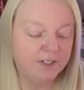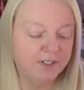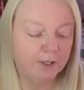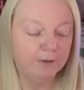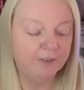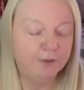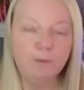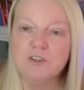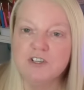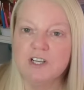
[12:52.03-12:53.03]
So if you're
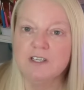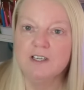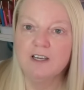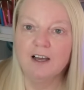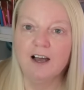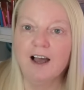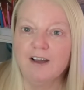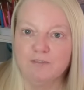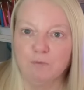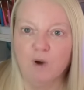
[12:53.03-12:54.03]
watching, I
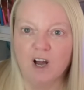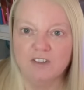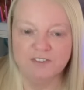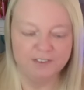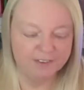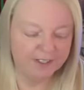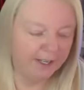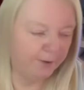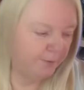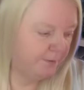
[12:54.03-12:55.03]
have one now.